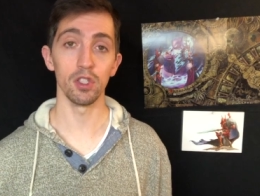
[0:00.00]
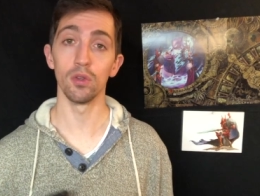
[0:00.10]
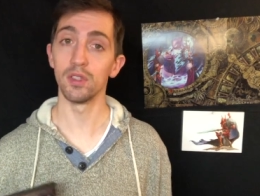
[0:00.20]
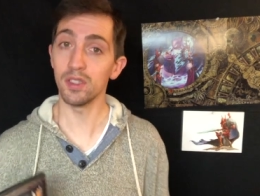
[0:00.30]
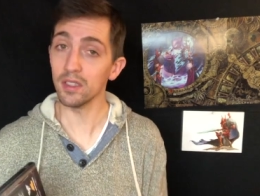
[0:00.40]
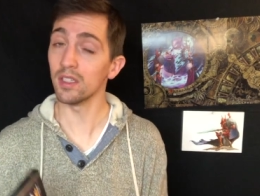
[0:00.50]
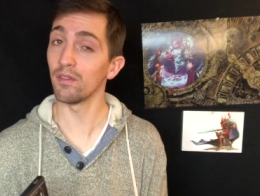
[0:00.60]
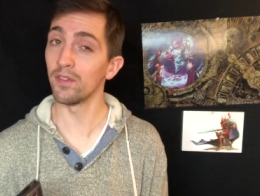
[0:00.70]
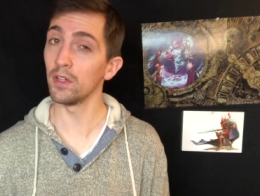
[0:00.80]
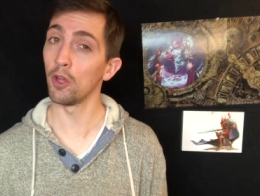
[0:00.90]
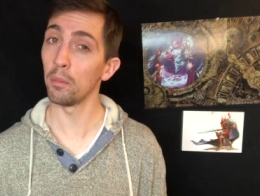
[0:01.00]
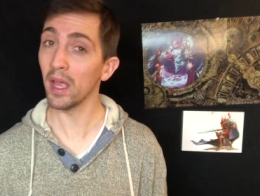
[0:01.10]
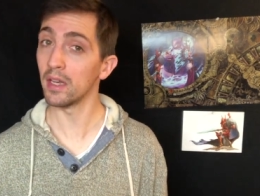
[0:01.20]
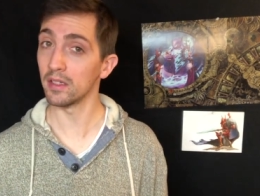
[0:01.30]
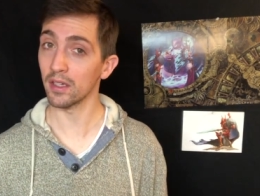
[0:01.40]
so a 6+ feel no
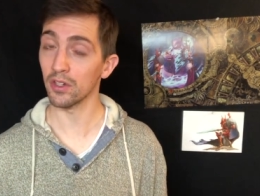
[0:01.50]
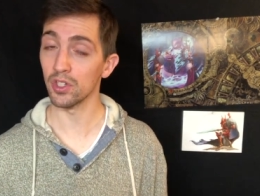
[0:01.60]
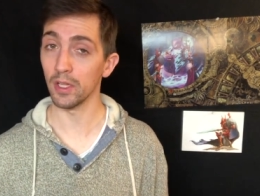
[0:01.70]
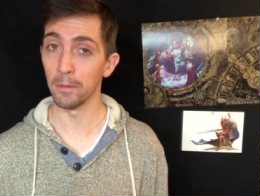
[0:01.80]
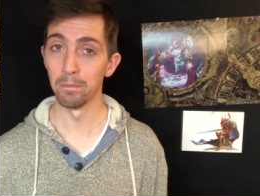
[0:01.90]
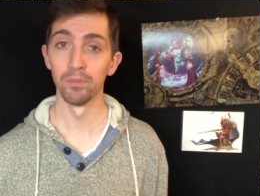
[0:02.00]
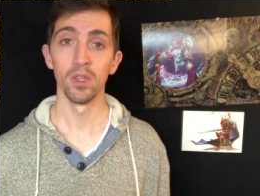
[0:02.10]
pain essentially.